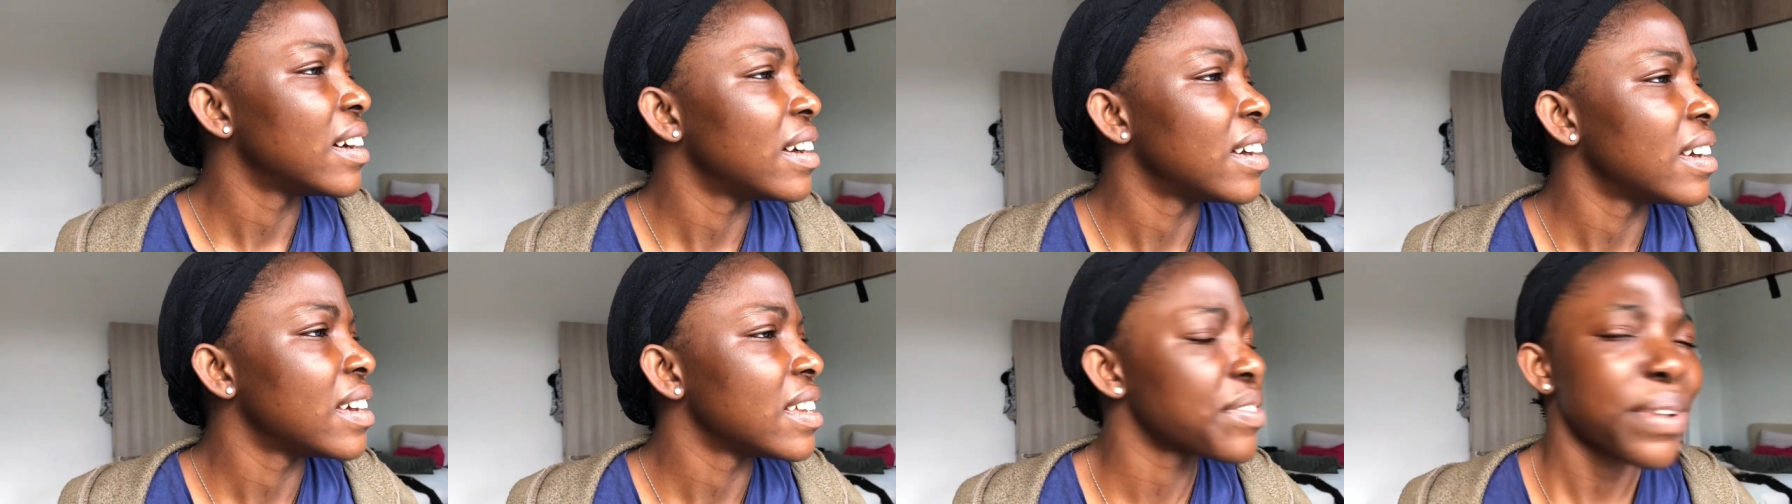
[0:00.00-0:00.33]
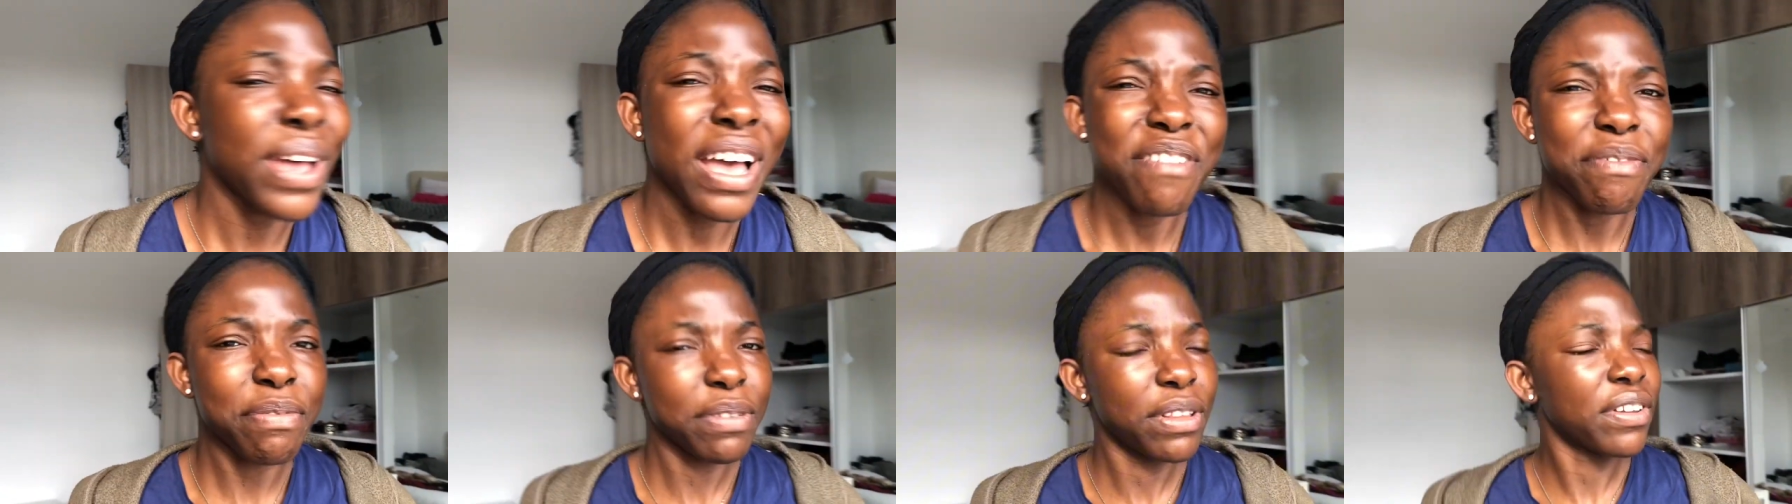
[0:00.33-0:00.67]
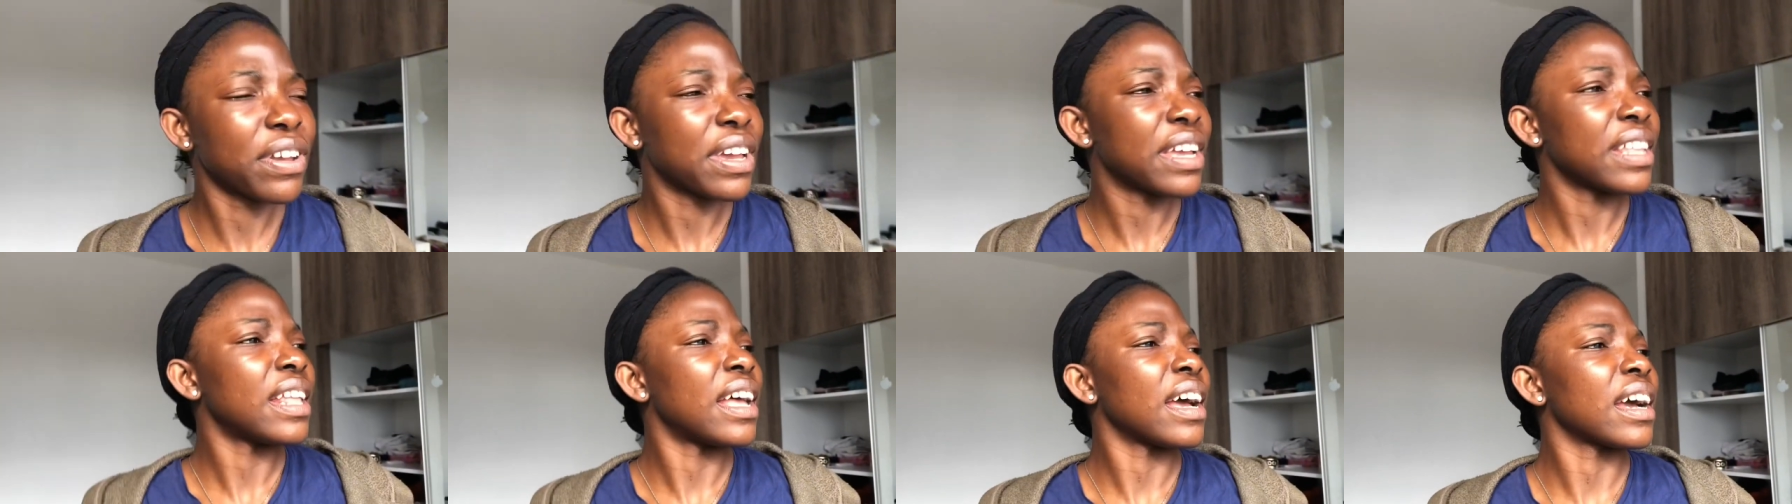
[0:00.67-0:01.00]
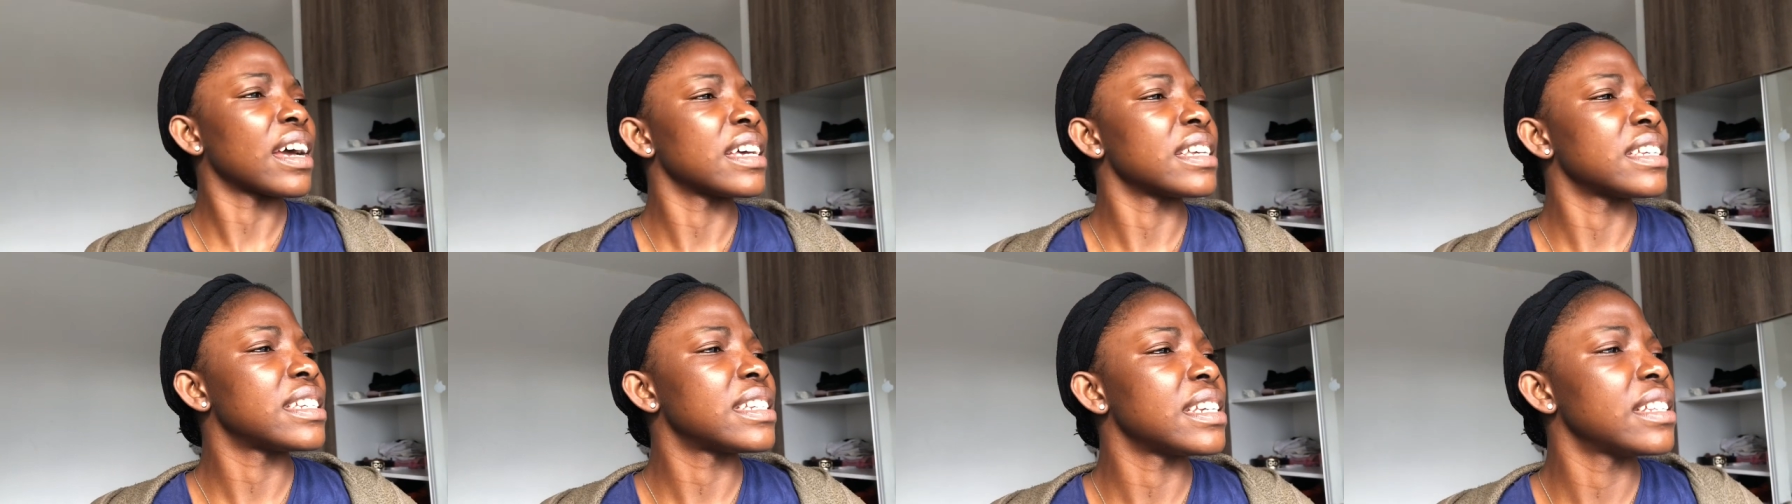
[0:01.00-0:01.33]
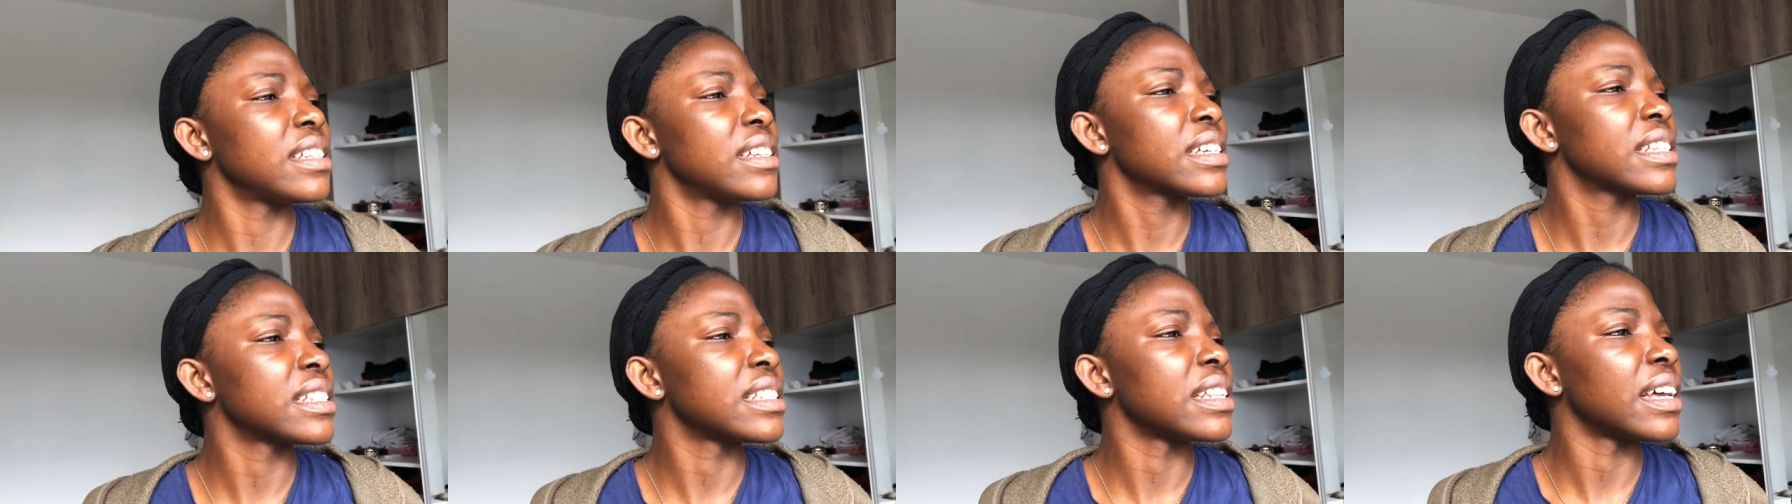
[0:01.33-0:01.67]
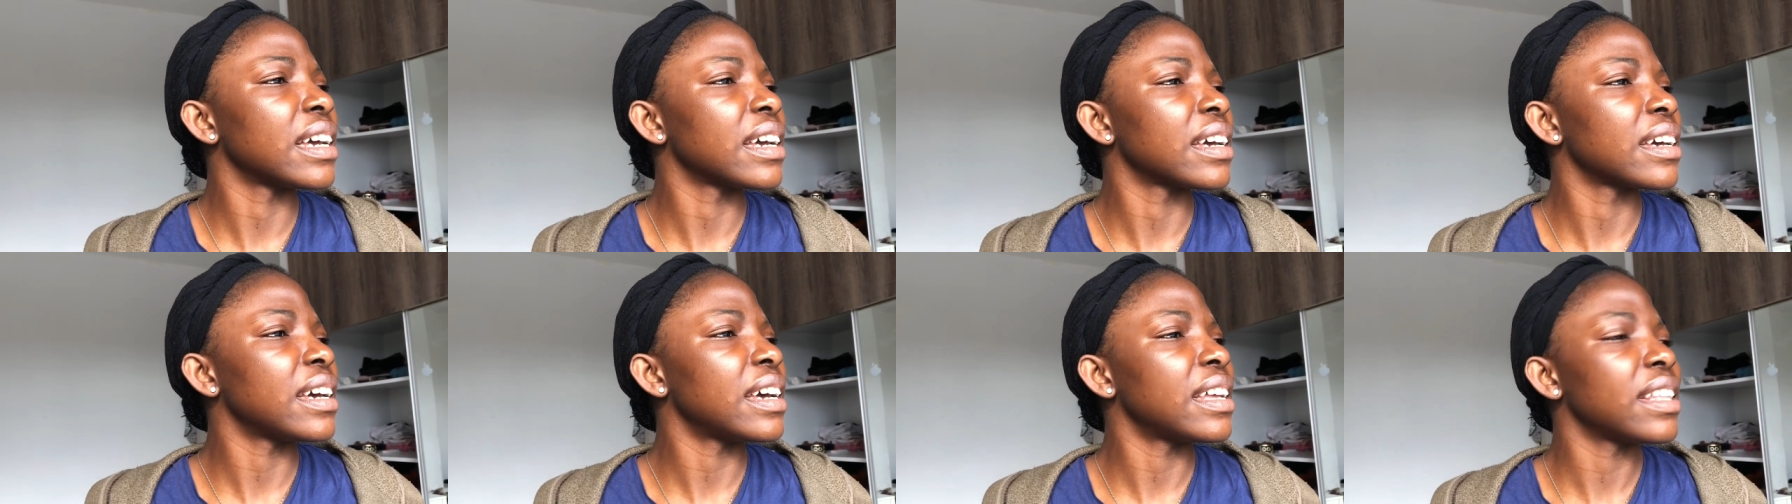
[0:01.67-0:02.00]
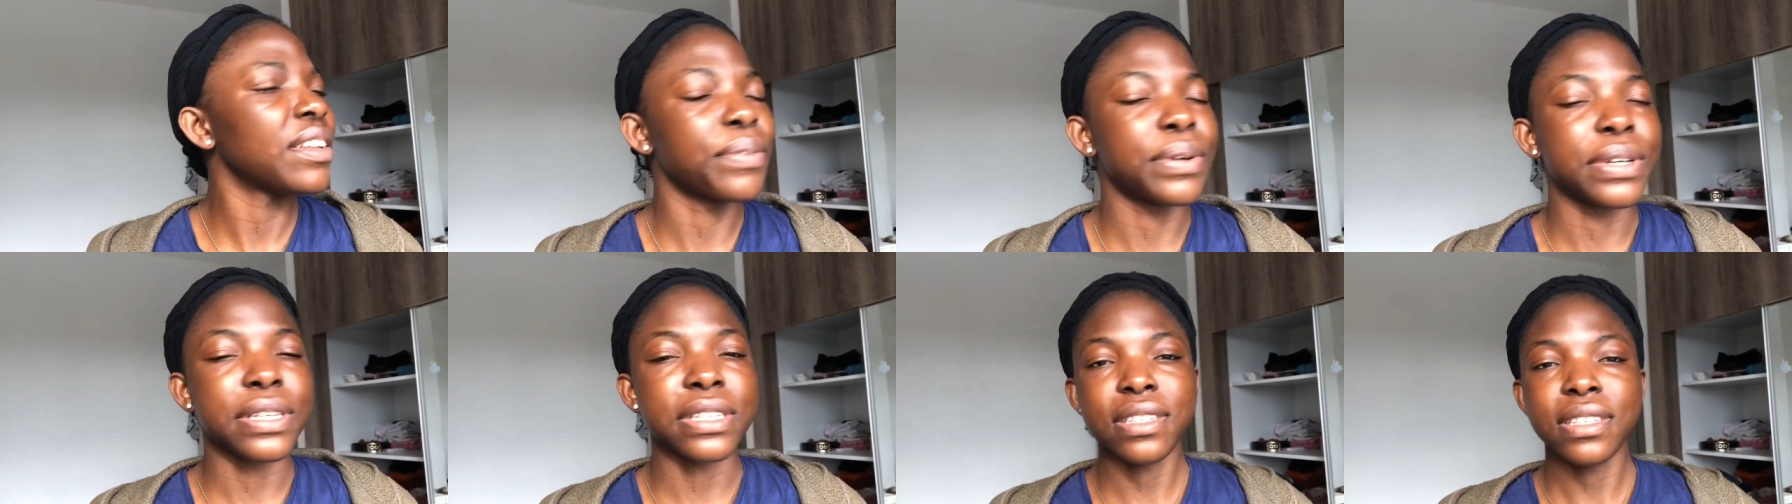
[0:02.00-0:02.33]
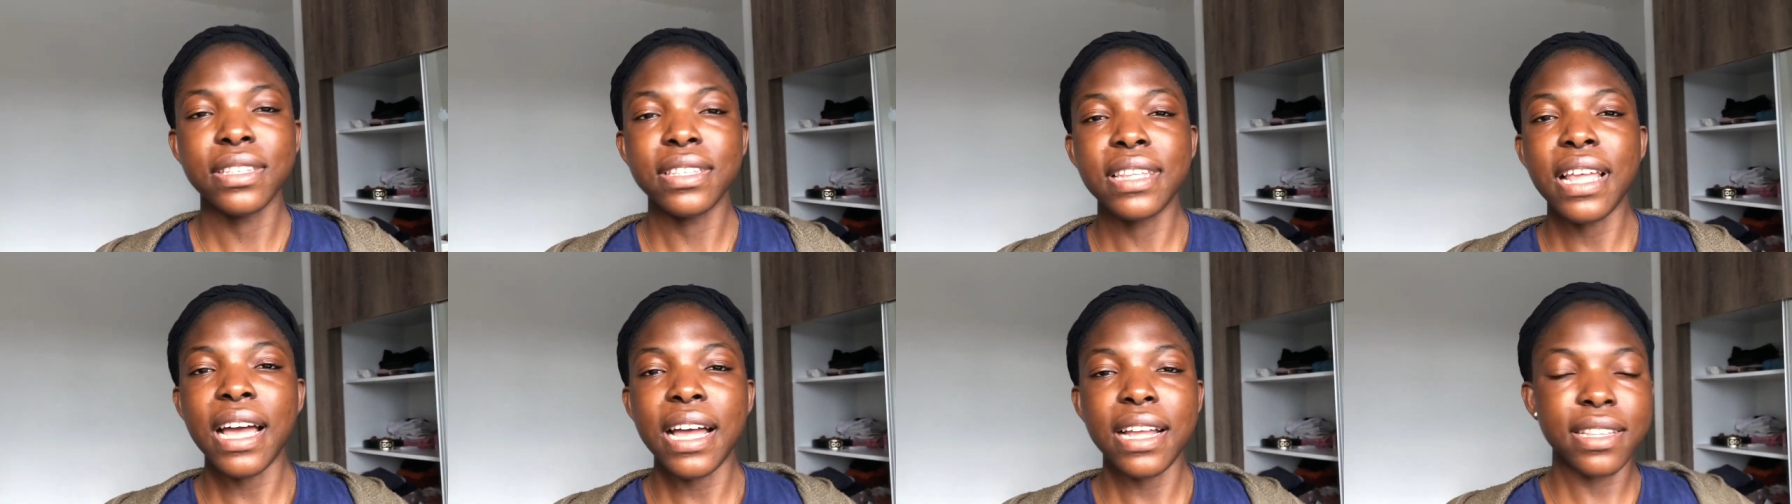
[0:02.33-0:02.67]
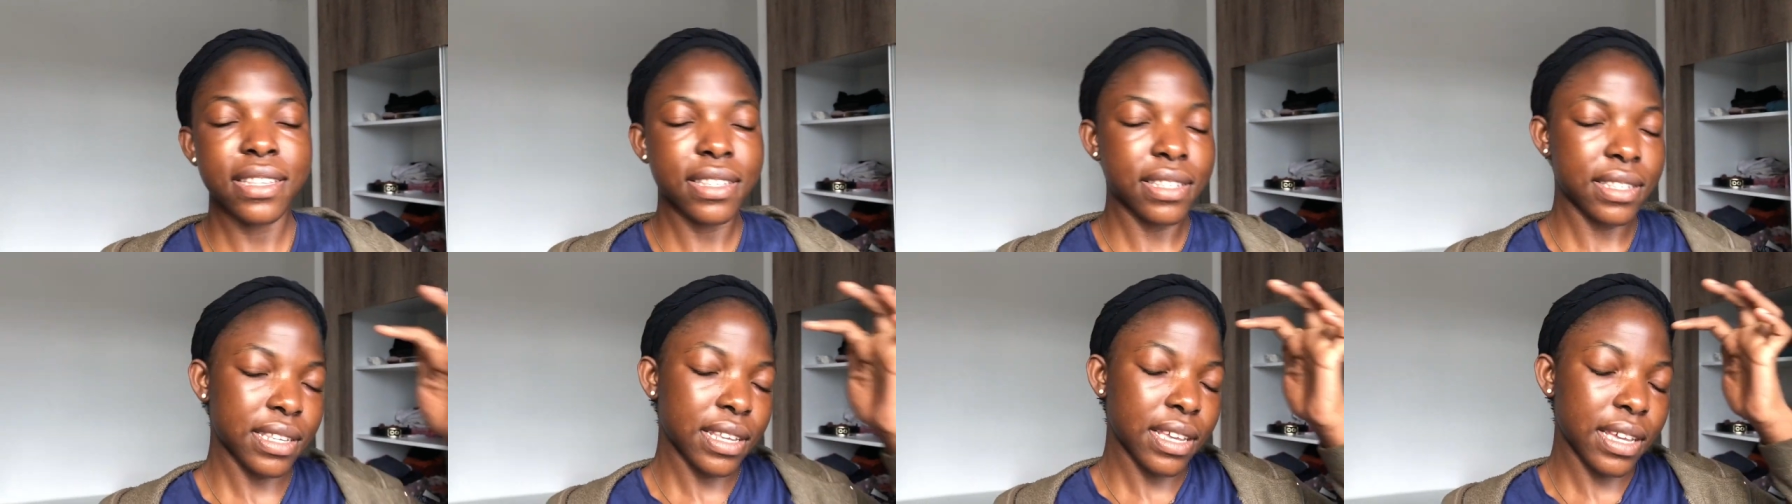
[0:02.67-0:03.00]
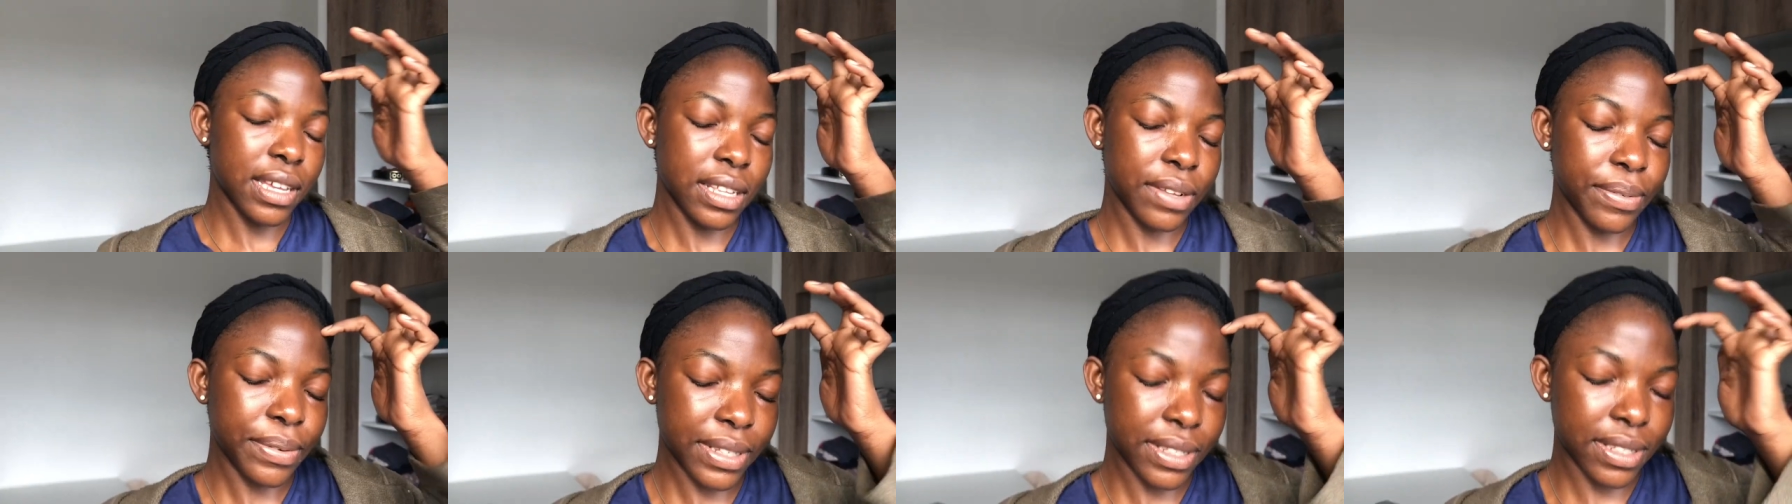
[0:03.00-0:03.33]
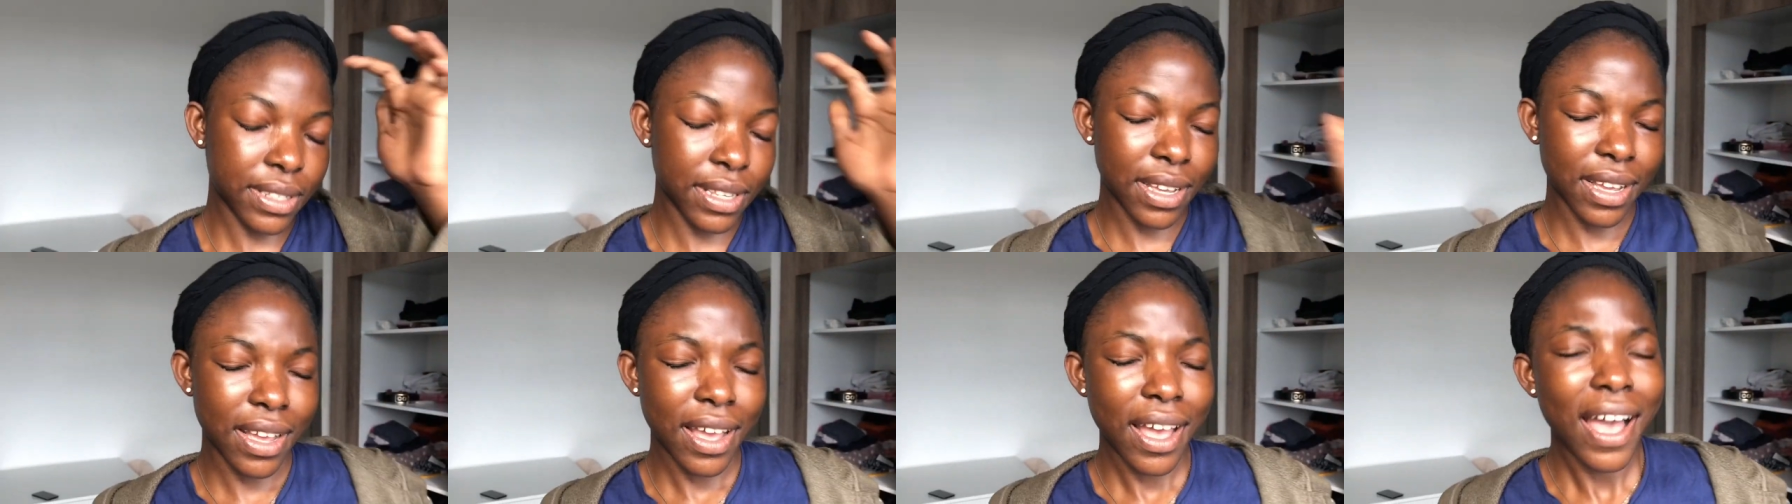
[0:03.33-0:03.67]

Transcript: It's what I've been looking at because she looks like, anyways, that's, anyways.